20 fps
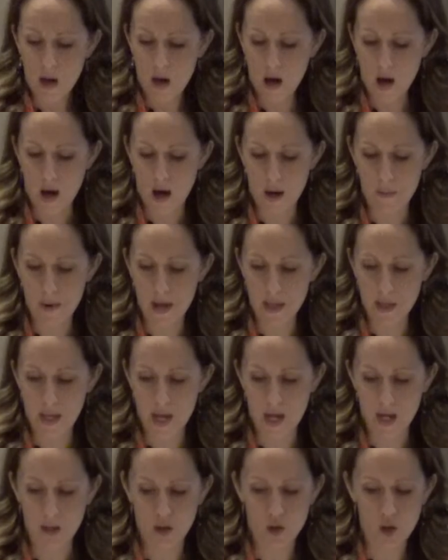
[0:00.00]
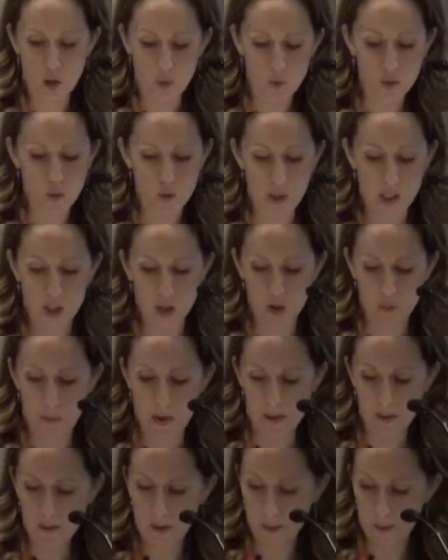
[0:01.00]
and then Don't Drink Your
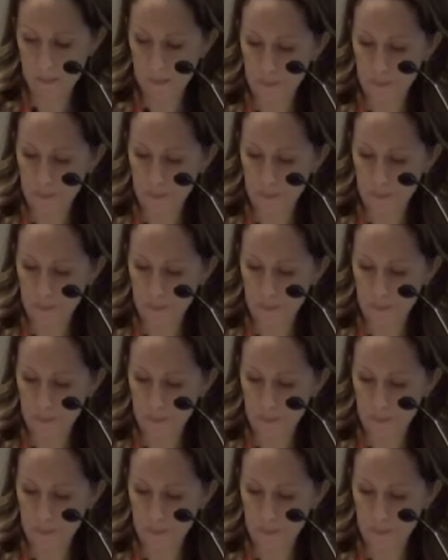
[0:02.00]
Milk.